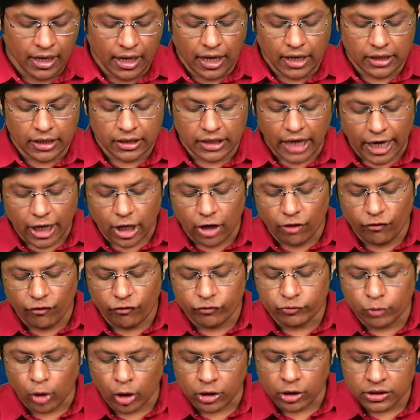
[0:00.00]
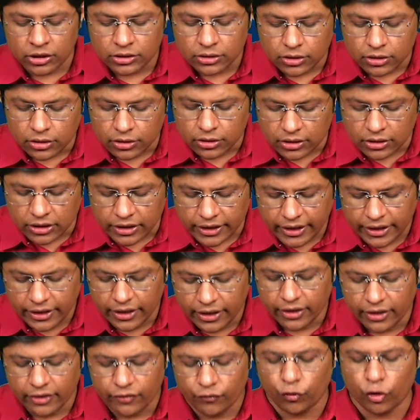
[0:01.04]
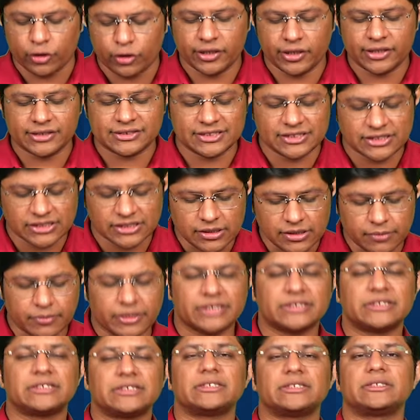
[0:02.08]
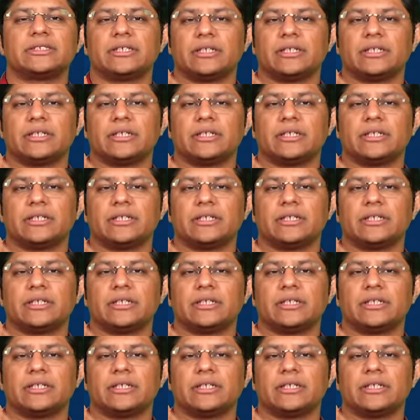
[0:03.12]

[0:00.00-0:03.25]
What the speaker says: lack of modern early warning system is